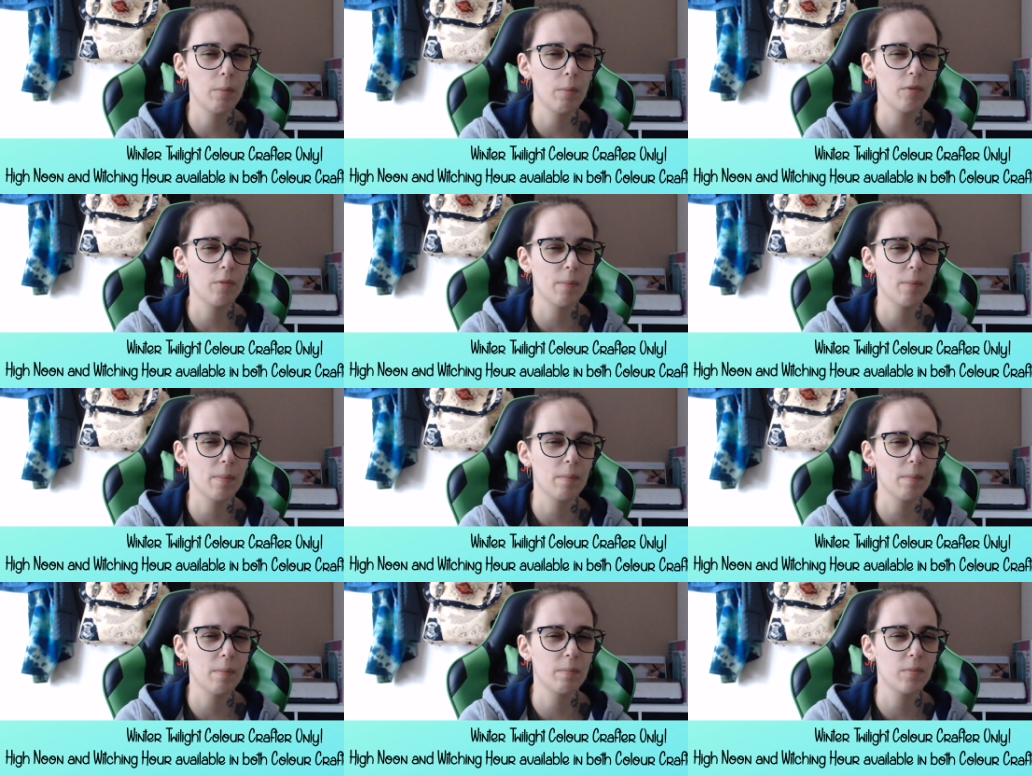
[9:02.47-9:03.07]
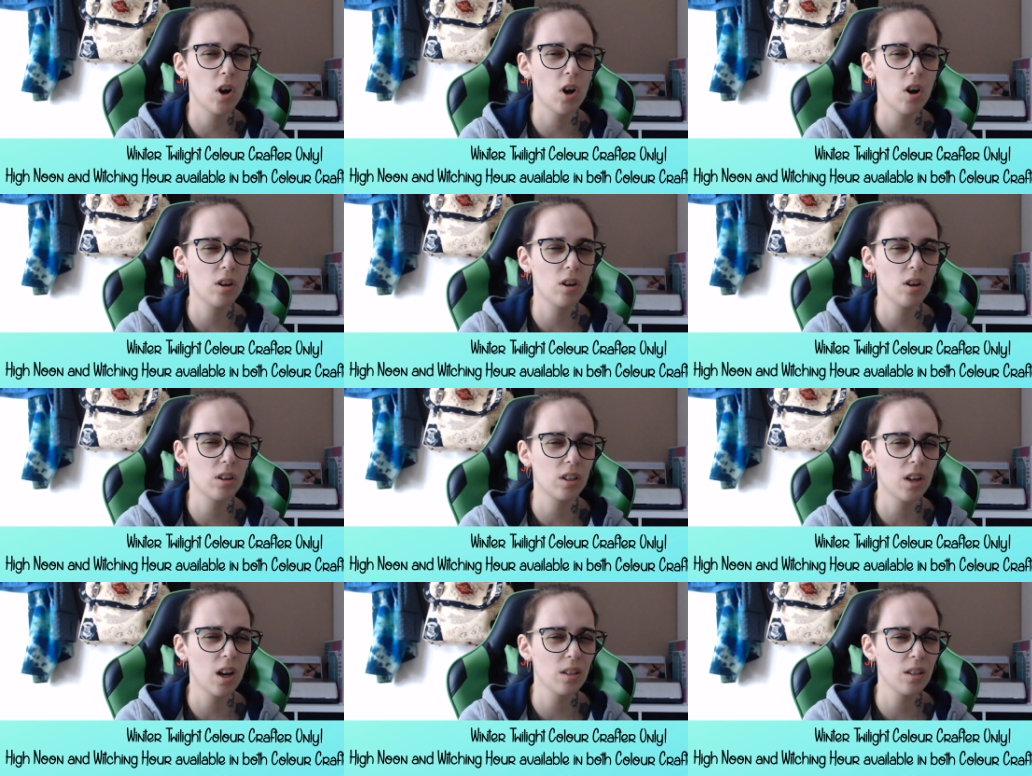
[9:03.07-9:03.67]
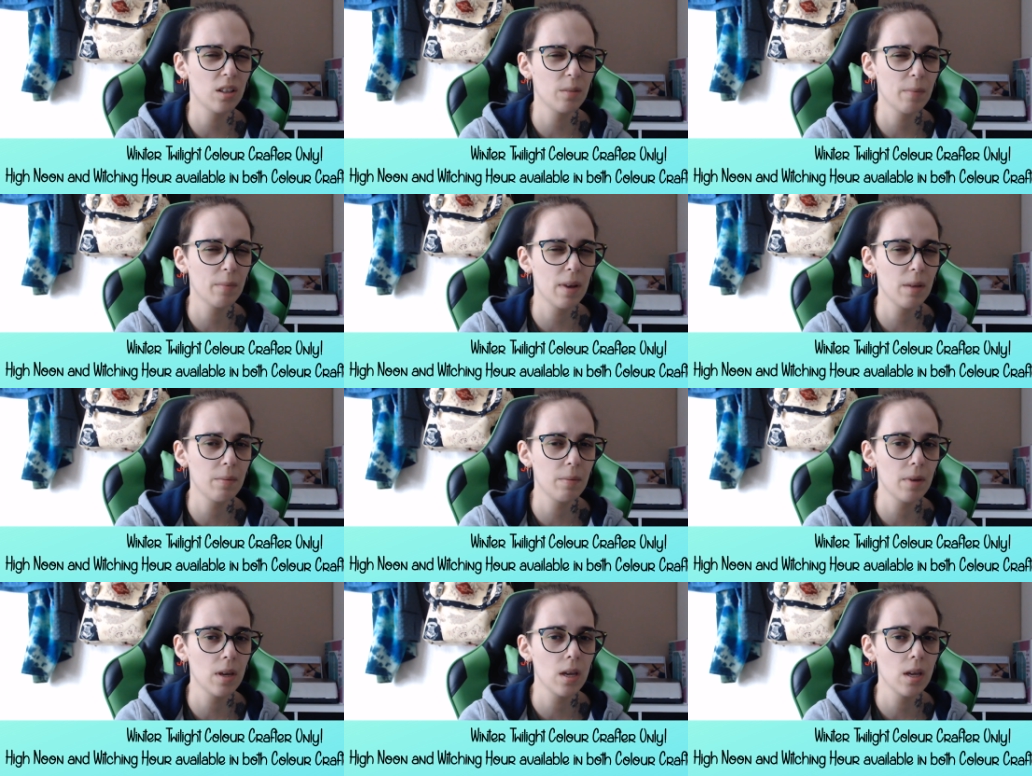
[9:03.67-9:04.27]
but with darker colours
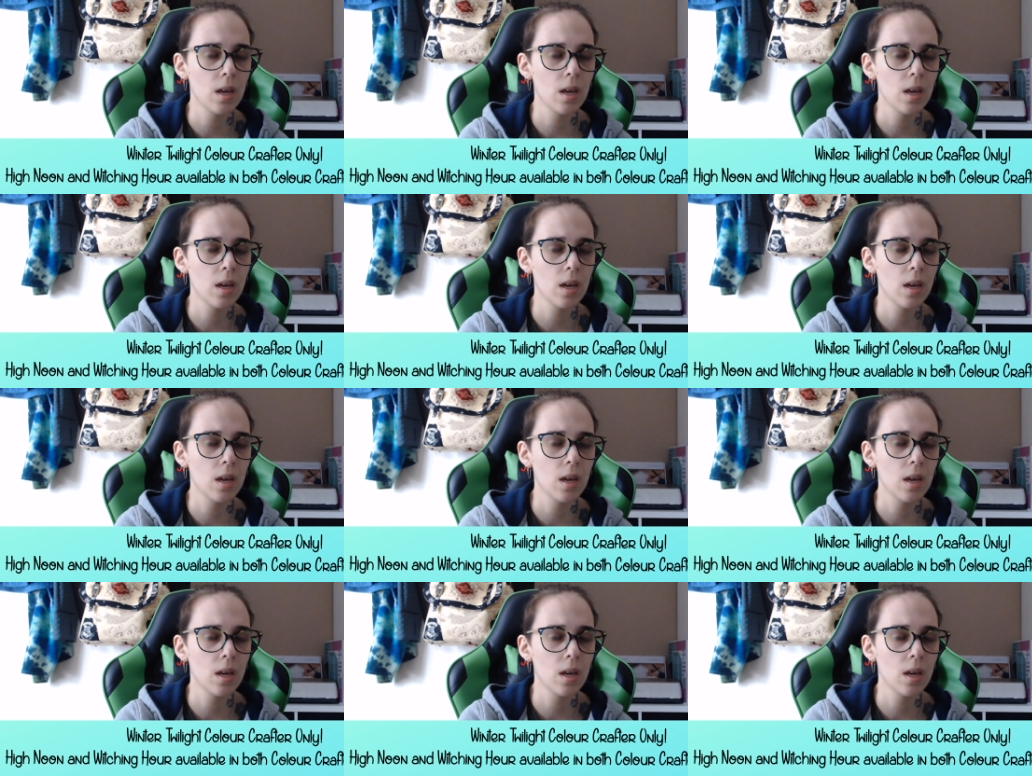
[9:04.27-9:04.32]
maybe.